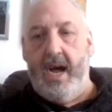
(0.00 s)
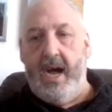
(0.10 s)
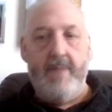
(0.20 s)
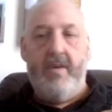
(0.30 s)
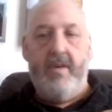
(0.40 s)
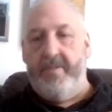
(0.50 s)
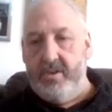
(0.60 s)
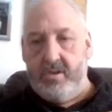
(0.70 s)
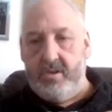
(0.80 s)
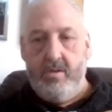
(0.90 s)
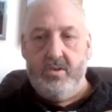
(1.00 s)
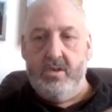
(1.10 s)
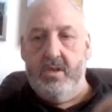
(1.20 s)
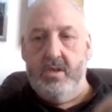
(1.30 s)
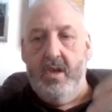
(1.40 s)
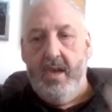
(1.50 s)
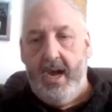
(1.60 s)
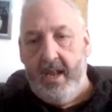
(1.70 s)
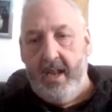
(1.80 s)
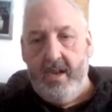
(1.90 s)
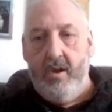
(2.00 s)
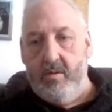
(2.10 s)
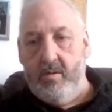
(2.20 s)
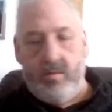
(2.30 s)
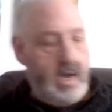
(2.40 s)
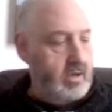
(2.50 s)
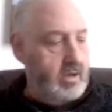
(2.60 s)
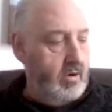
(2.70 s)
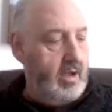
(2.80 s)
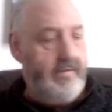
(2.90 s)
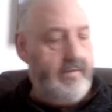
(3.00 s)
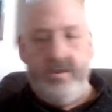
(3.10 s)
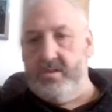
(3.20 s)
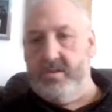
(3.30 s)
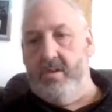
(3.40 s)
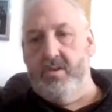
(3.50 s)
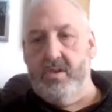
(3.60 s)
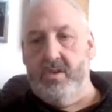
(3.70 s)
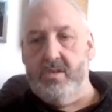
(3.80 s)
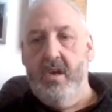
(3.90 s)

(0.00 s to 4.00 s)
I'm offering a solution, and I know, Dwight, you're offering solutions.